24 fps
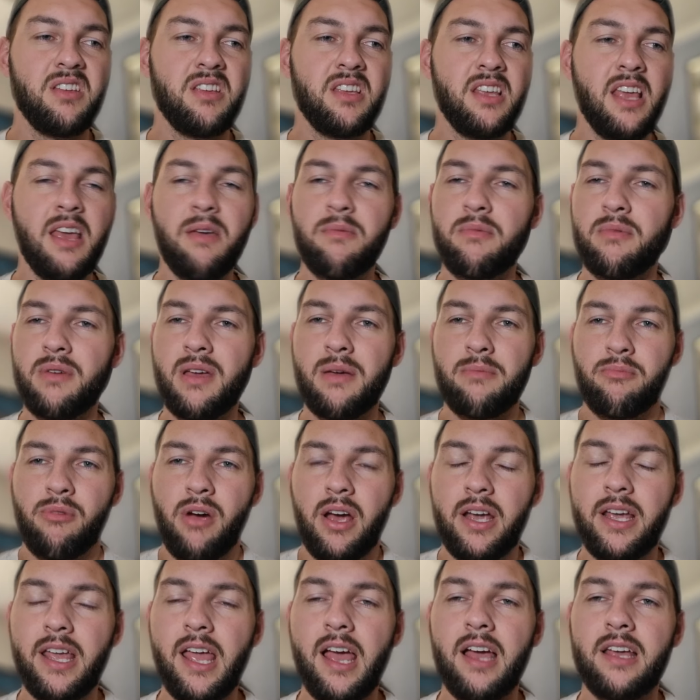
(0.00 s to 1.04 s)
a
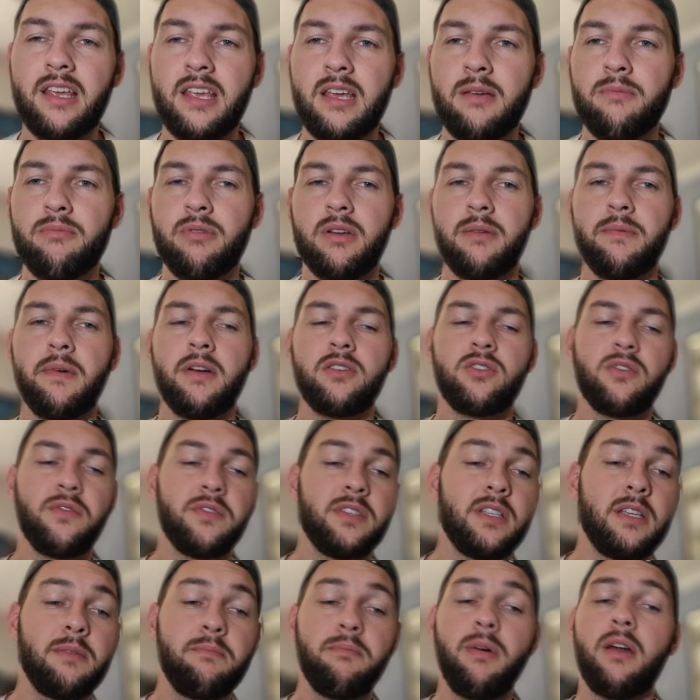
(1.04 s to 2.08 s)
breakout year pretty much.
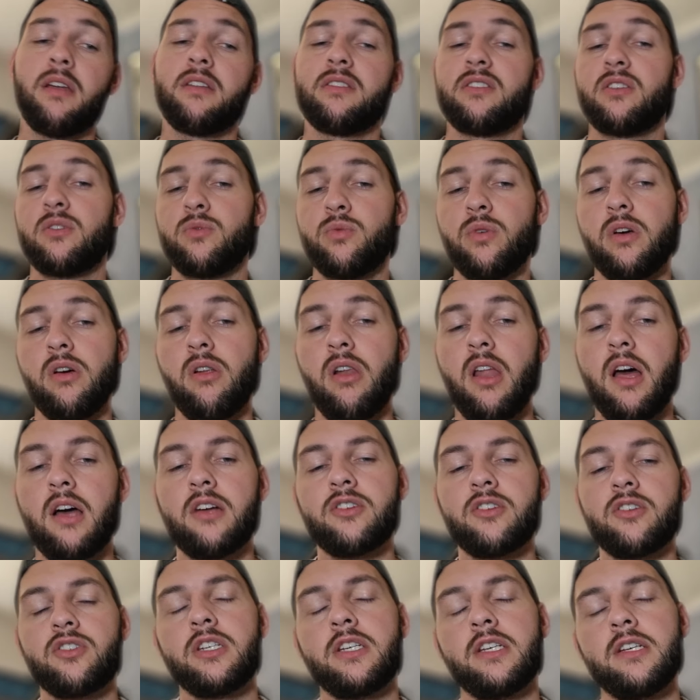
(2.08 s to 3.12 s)
Obviously Butters as well
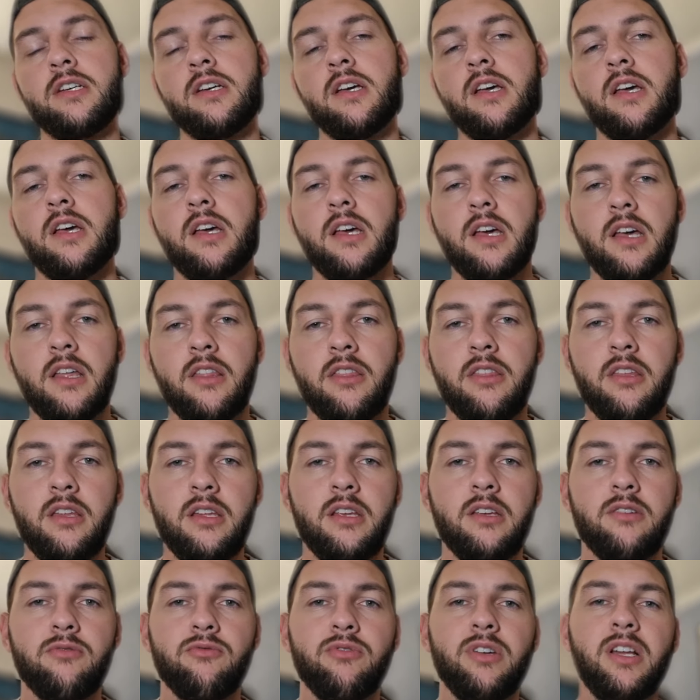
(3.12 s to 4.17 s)
last year, I
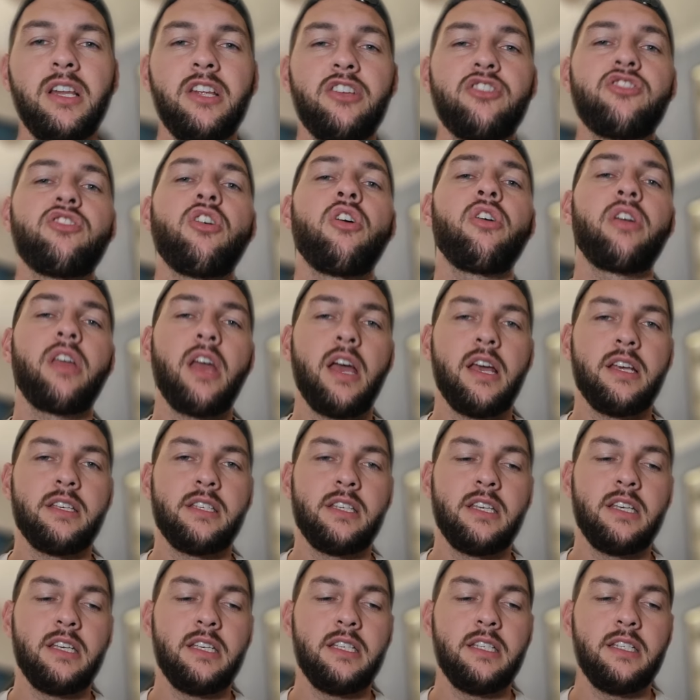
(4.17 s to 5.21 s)
think, really
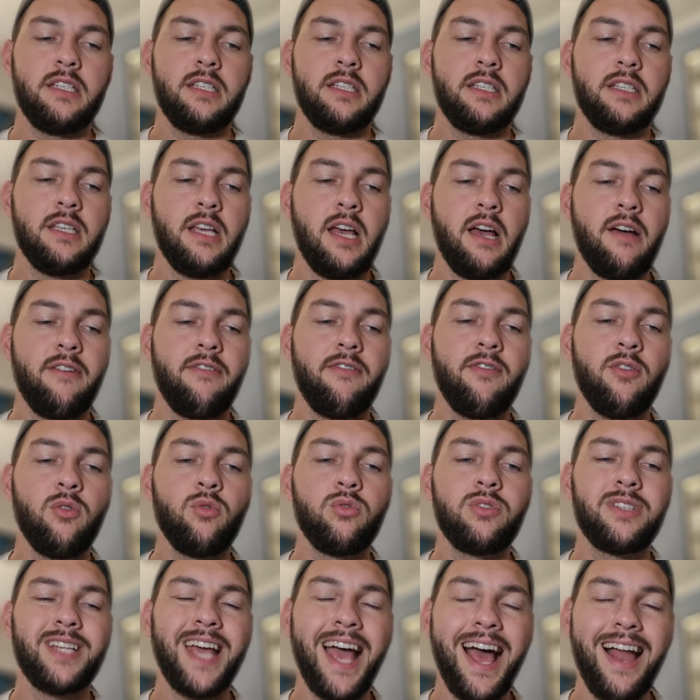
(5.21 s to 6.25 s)
showcased his
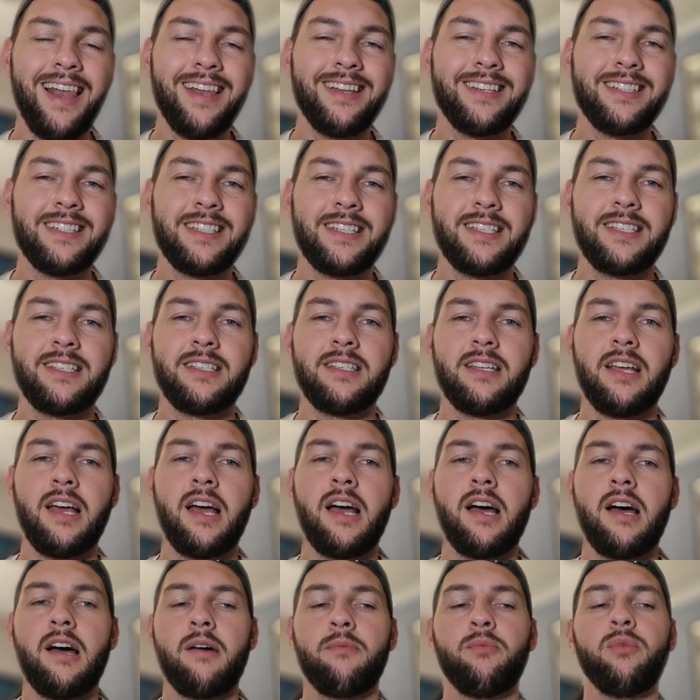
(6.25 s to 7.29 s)
full talent.
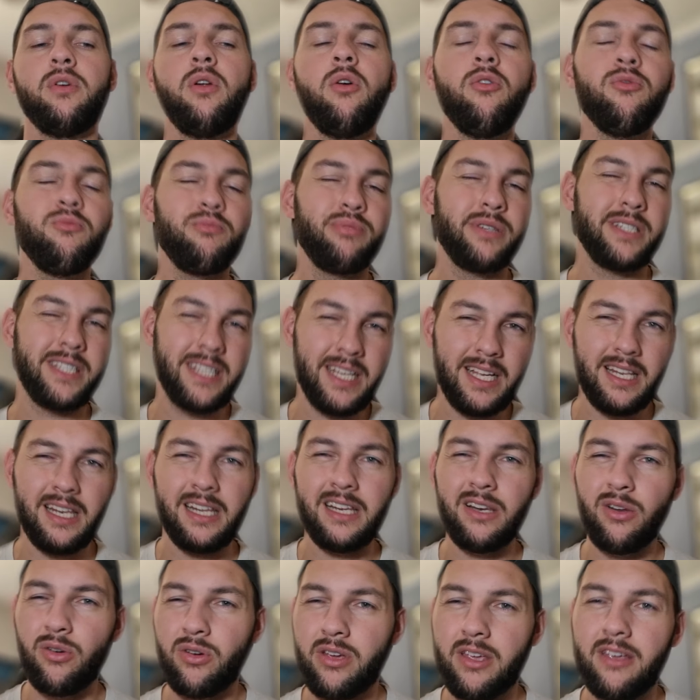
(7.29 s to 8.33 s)
We're not
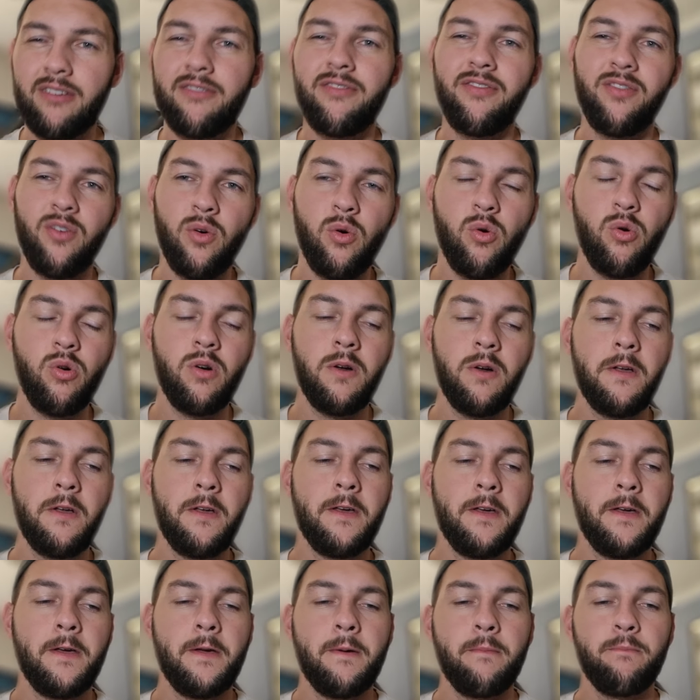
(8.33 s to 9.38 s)
particularly looking for
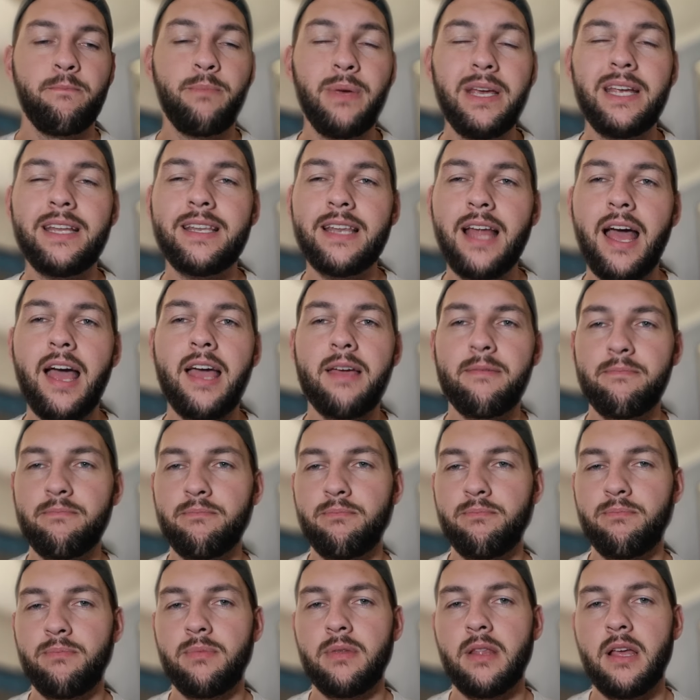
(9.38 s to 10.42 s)
big name
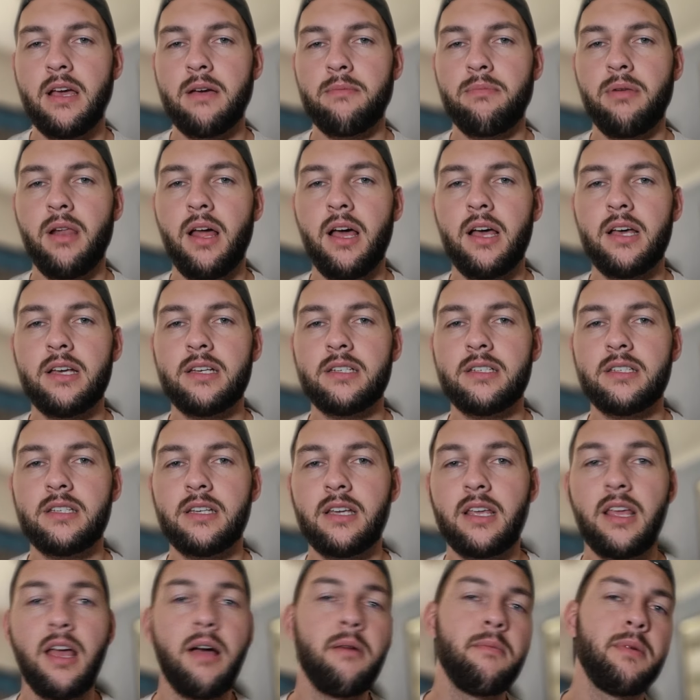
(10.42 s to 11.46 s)
players to
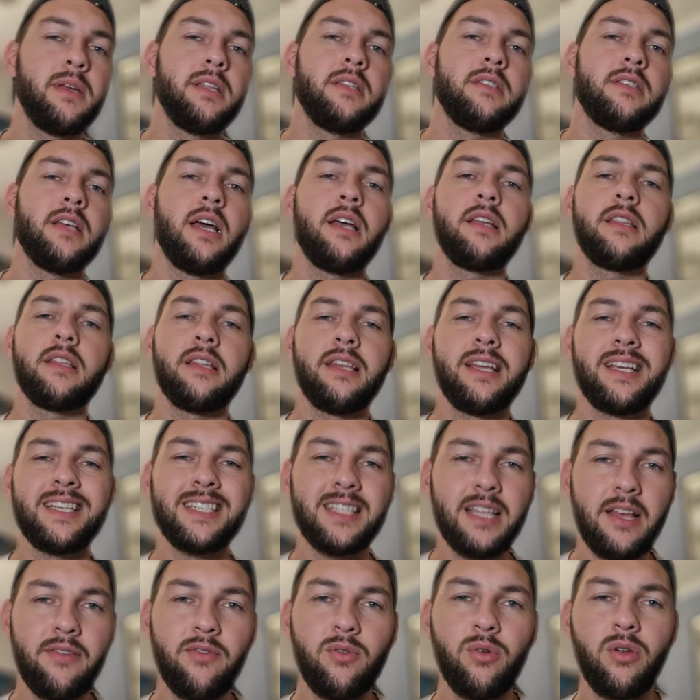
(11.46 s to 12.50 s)
come and take the next
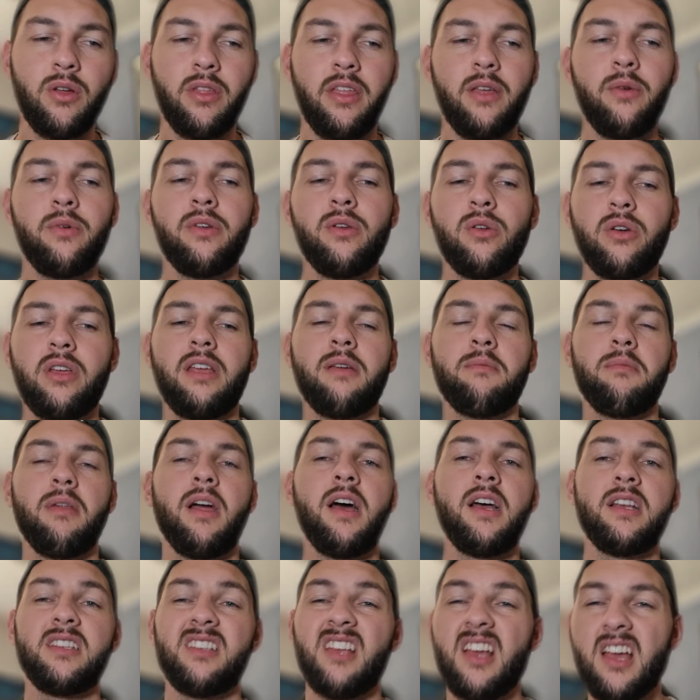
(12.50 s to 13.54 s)
level. I think we're looking at
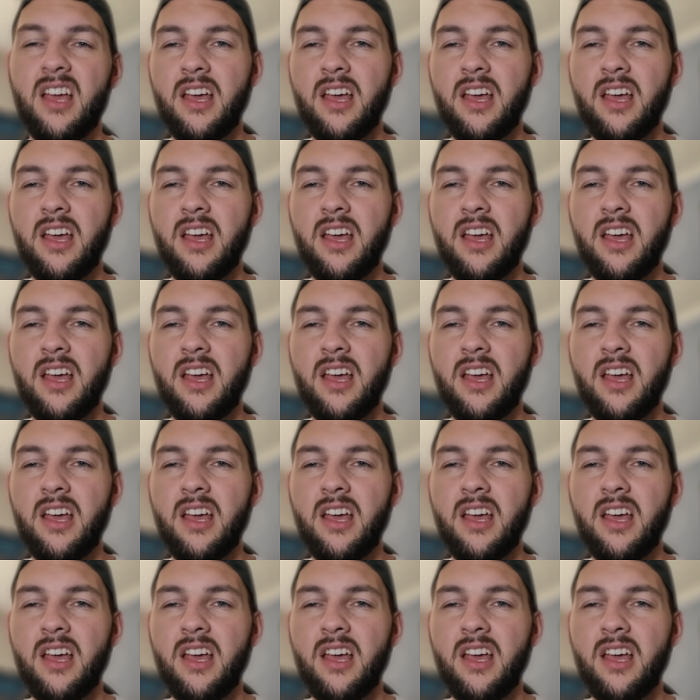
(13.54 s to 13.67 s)
players